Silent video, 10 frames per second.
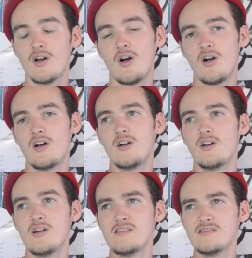
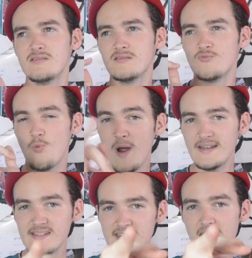on
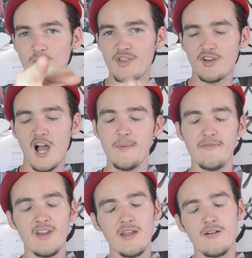Wednesday with your comment
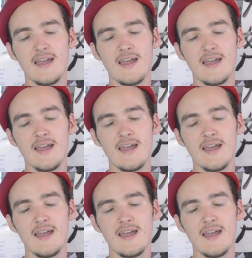video,